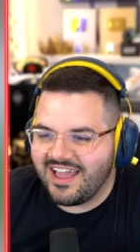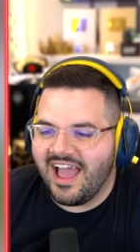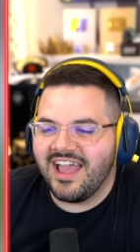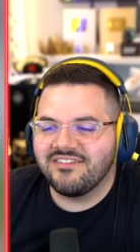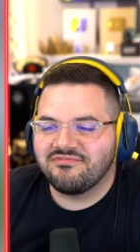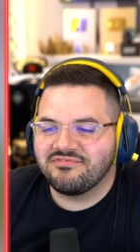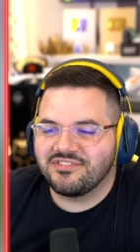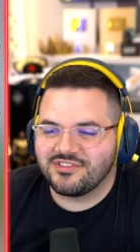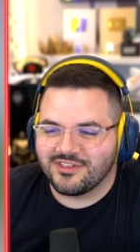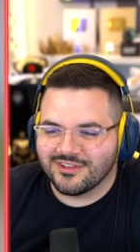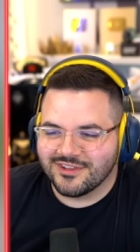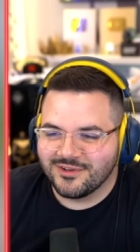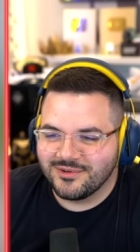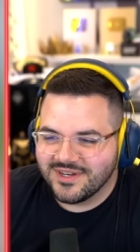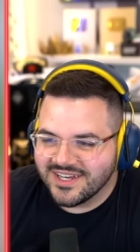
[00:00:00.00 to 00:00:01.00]
guy
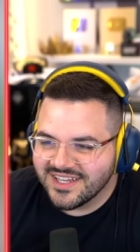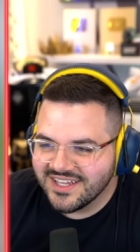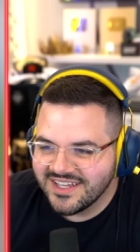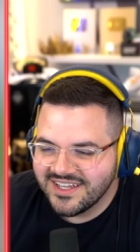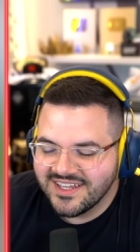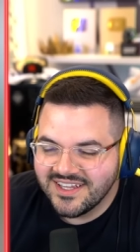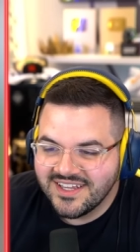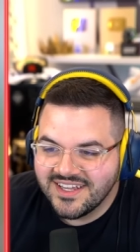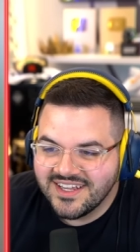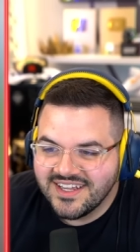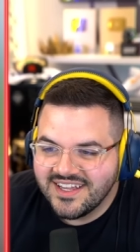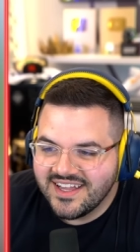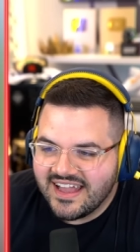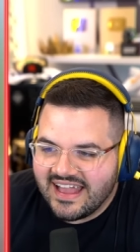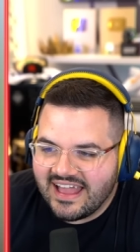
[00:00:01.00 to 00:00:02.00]
saluted.
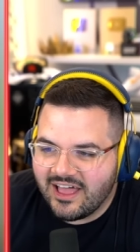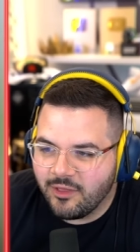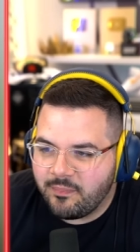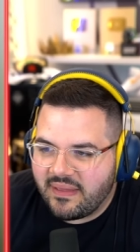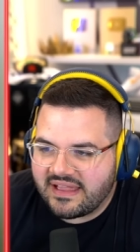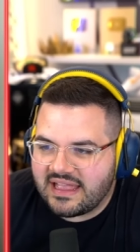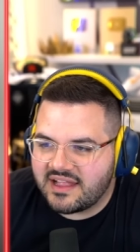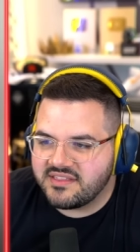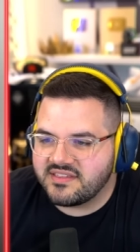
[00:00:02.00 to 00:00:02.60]
Help, I got